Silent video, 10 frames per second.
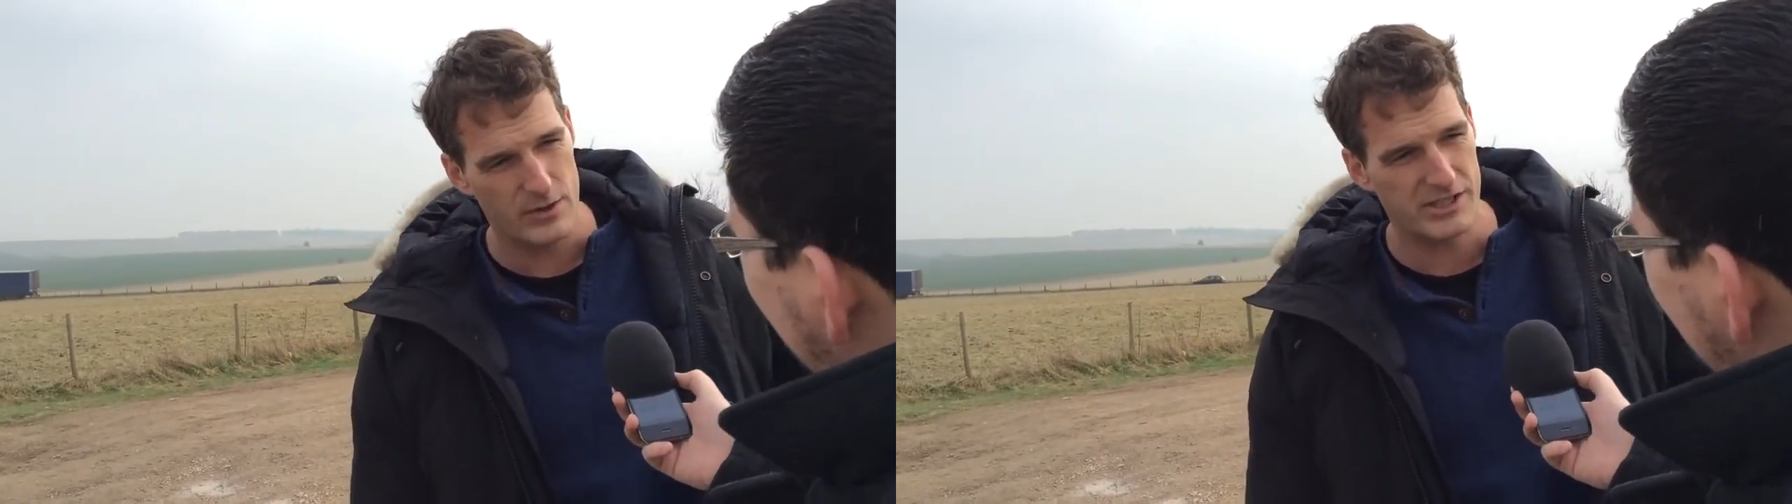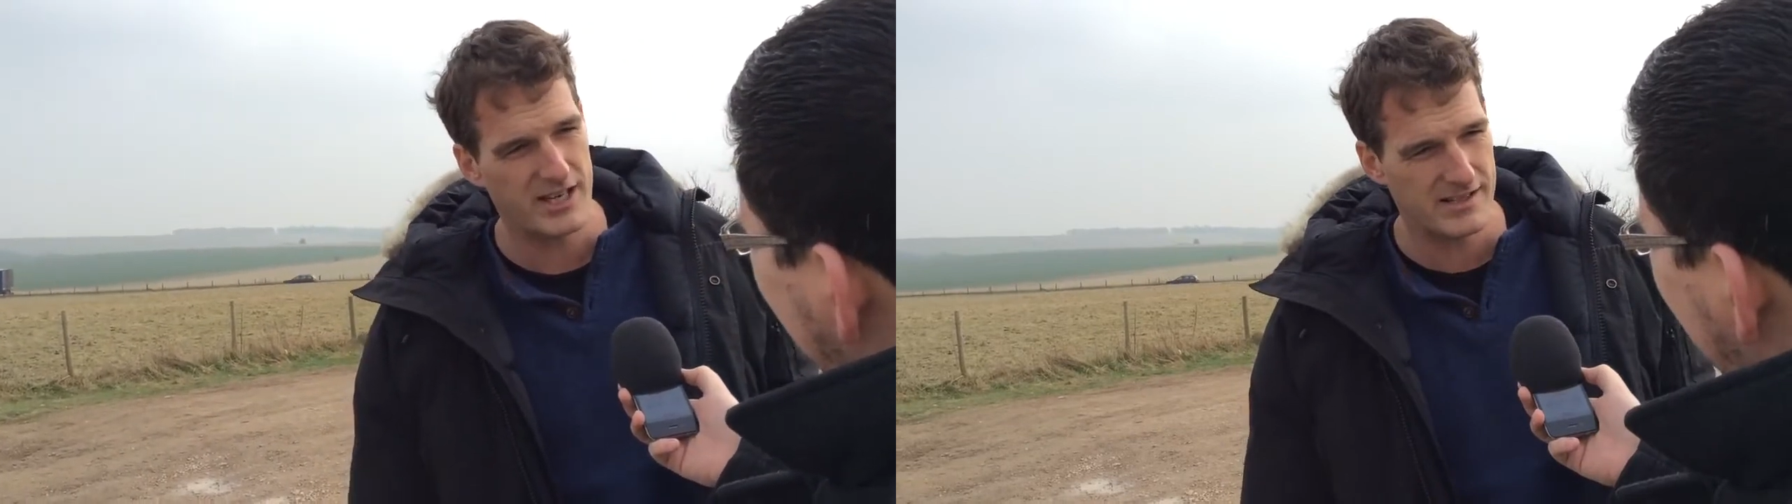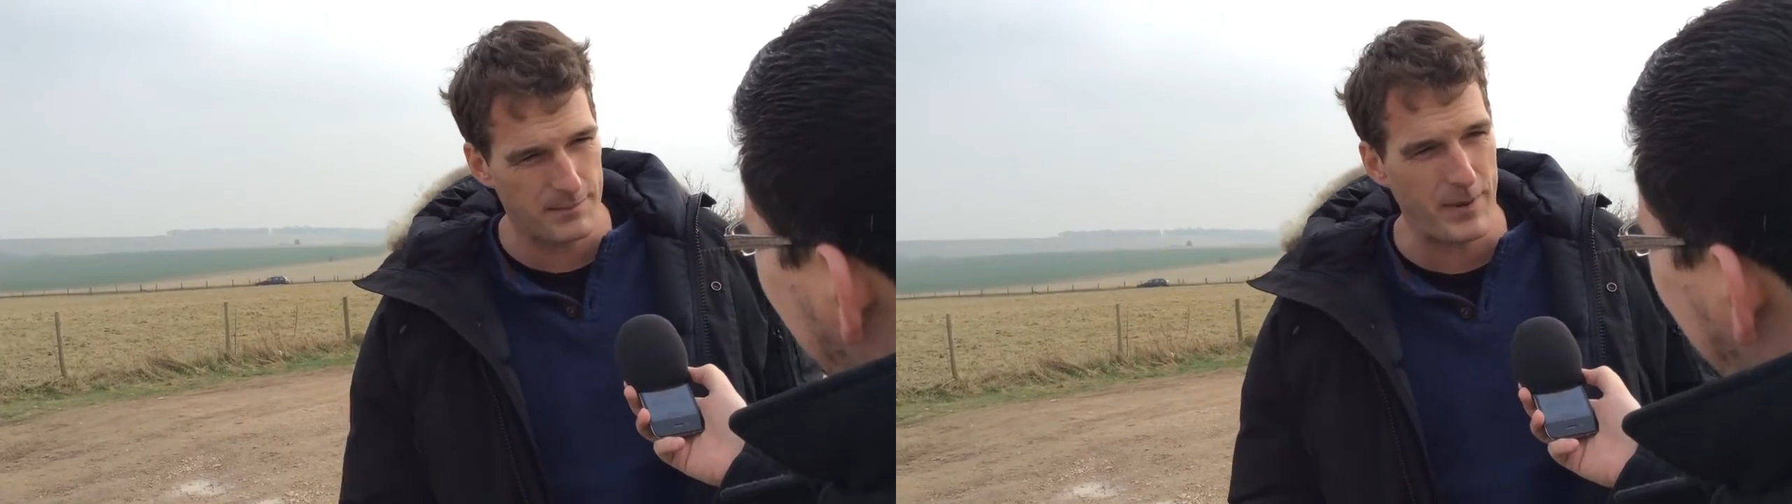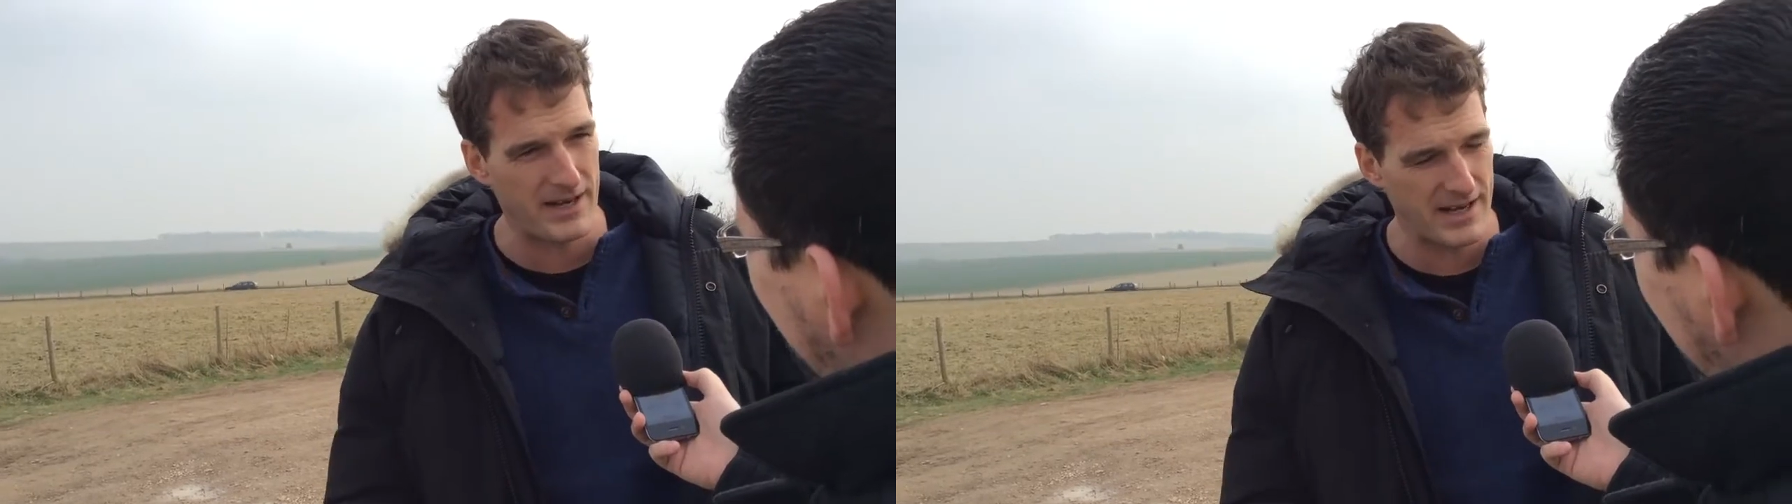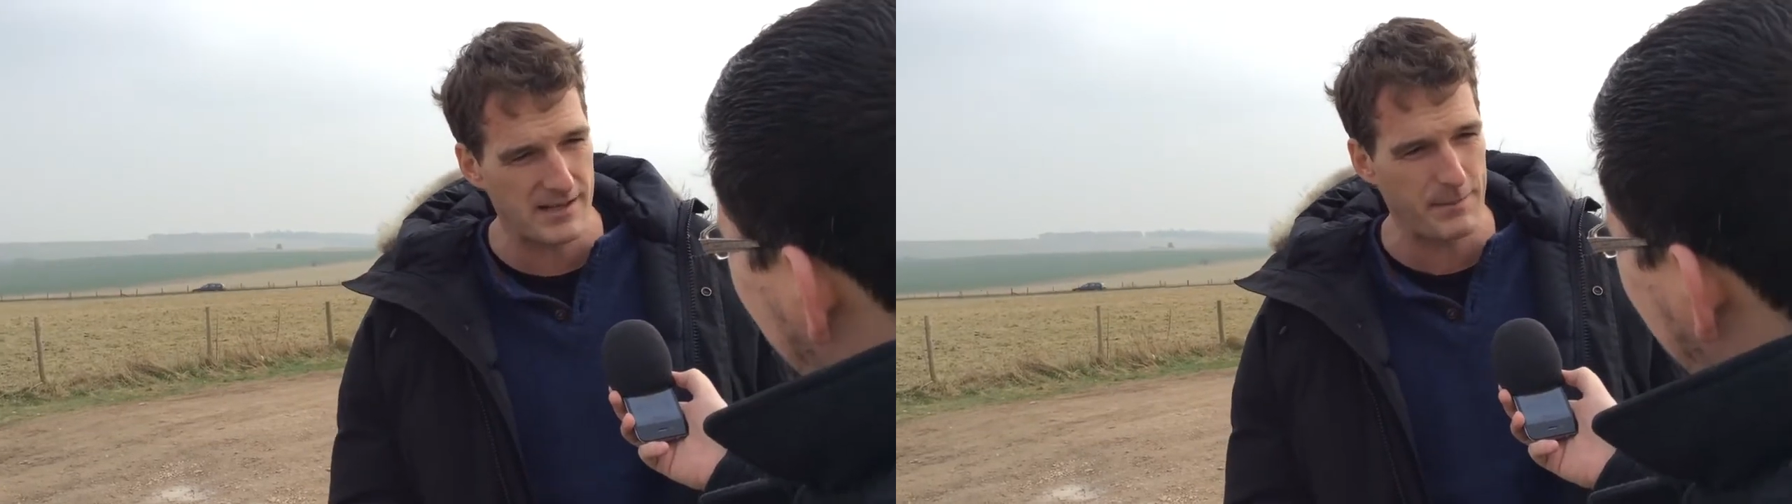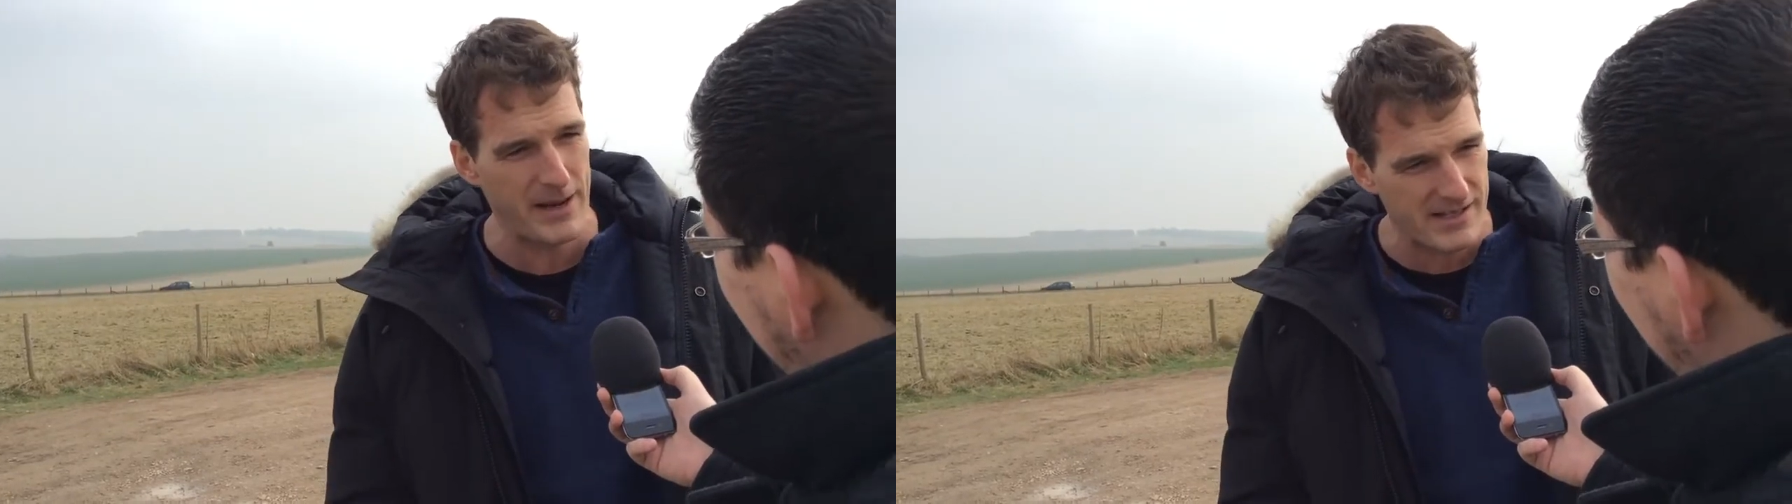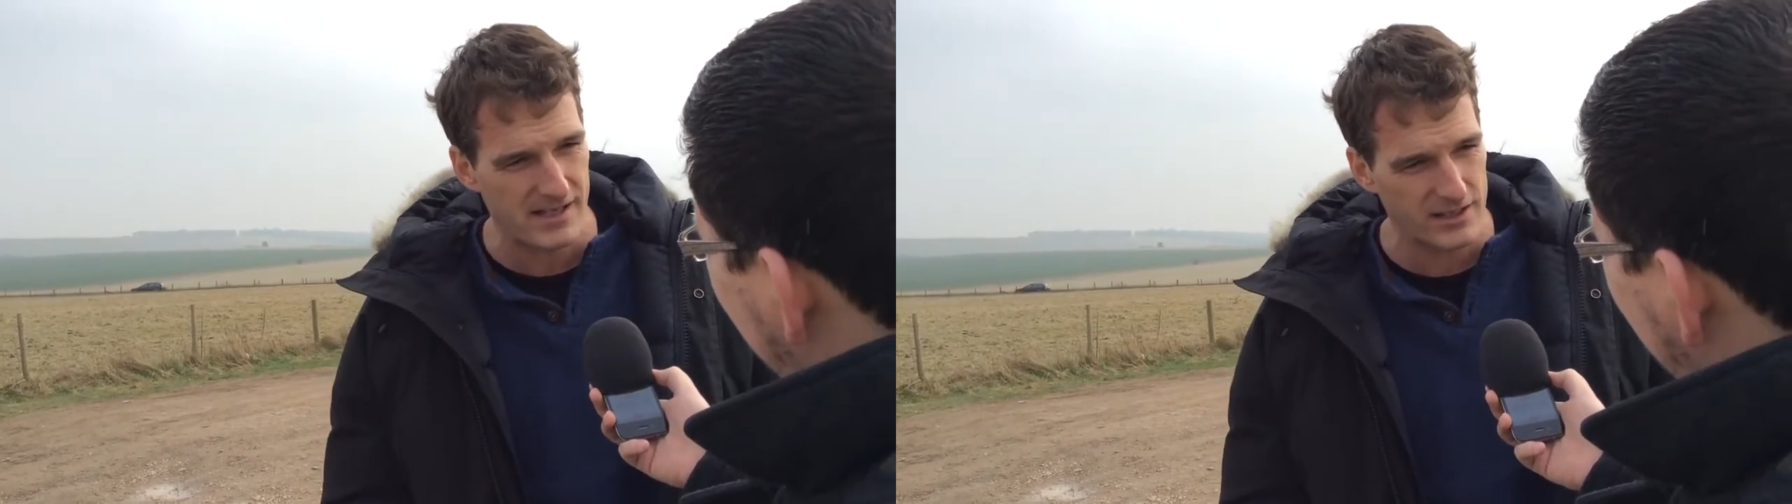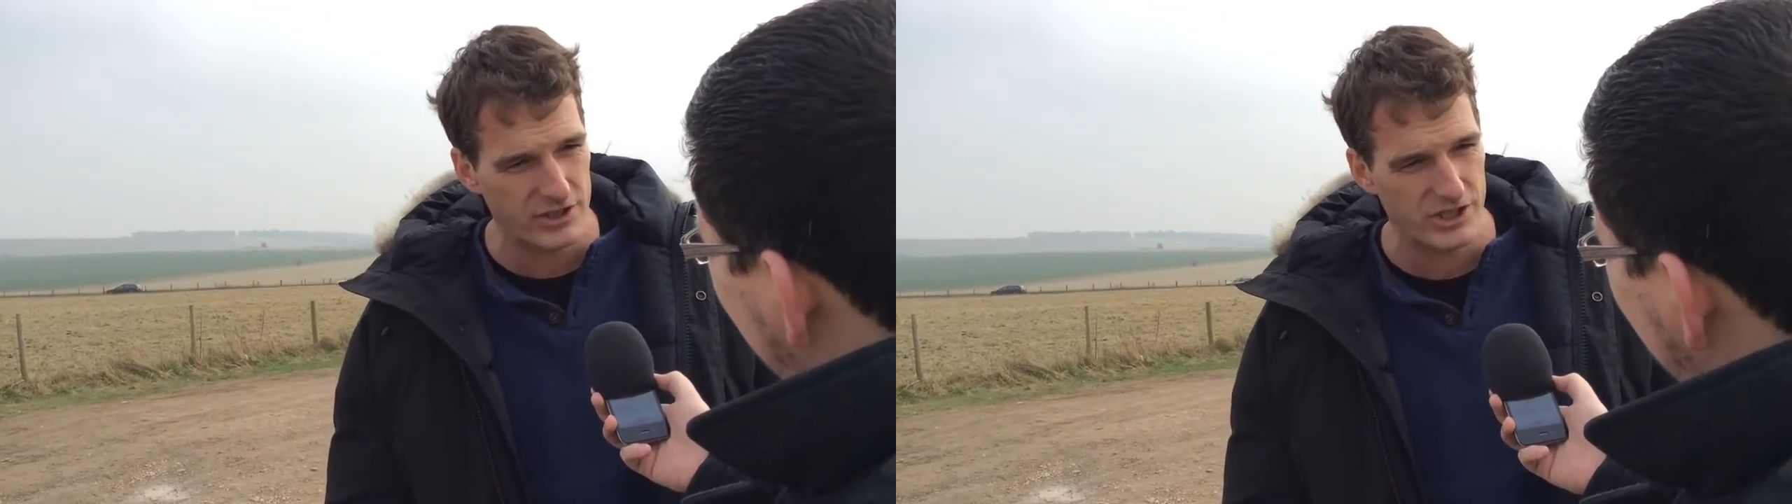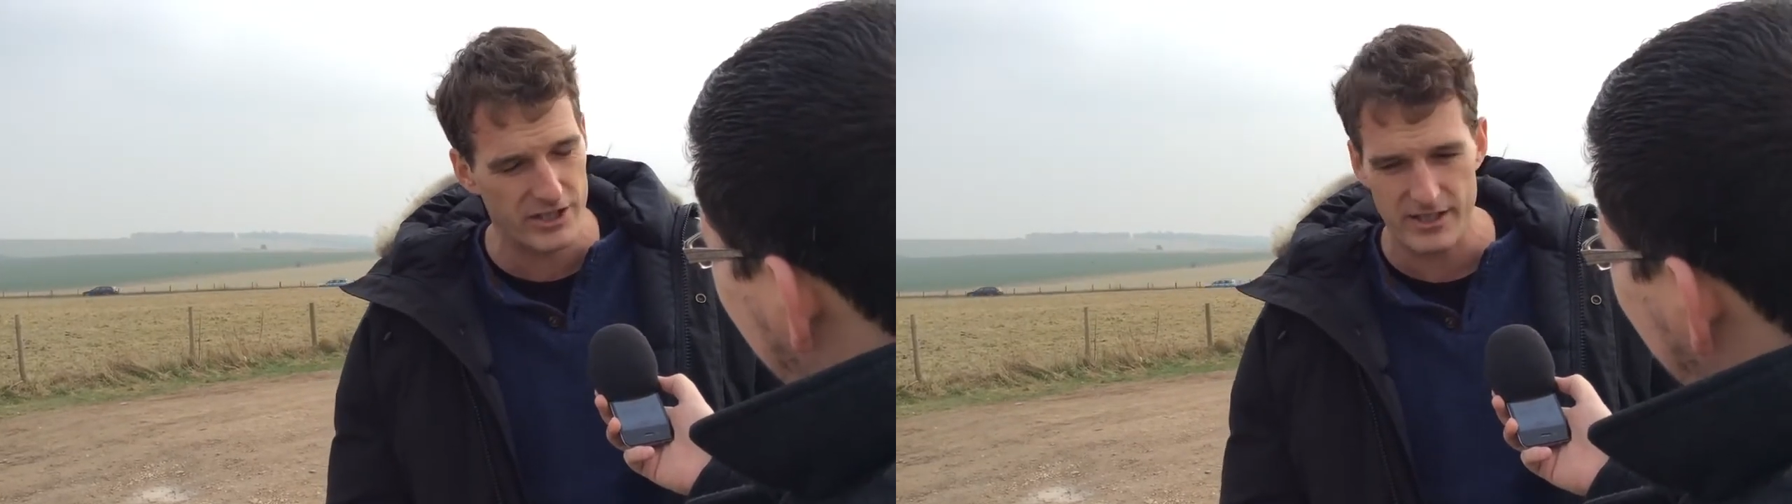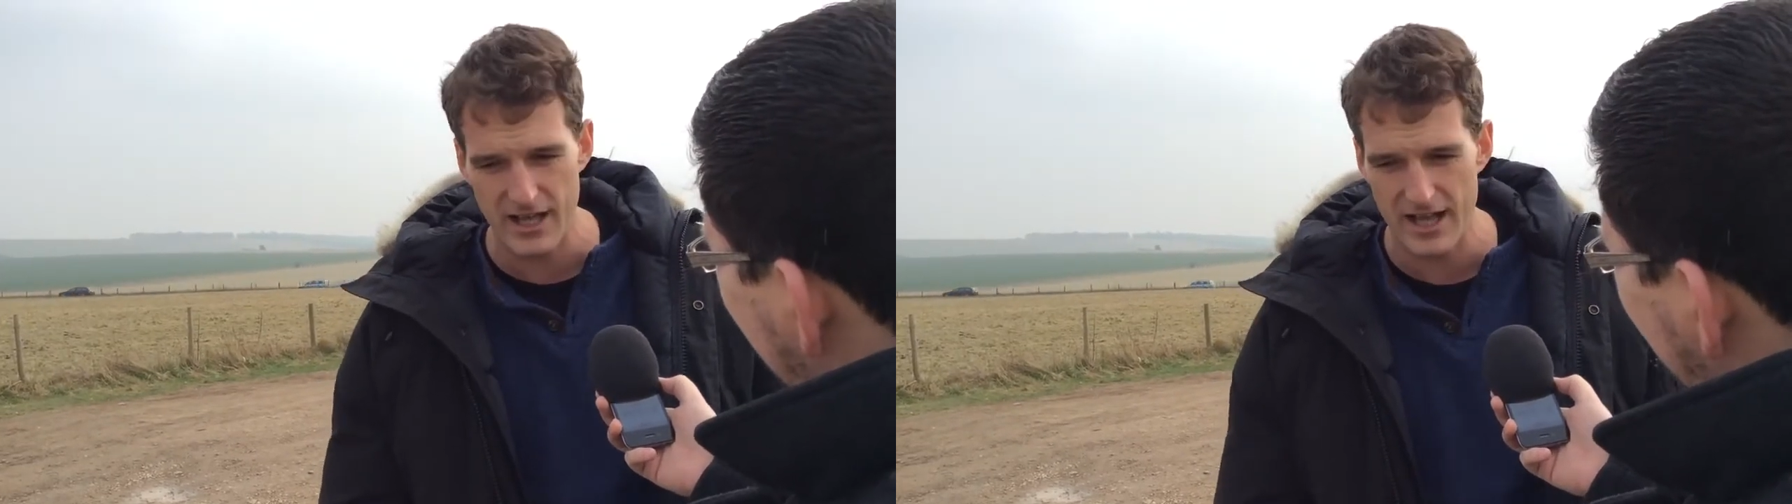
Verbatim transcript: which needs a, it needs a big solution,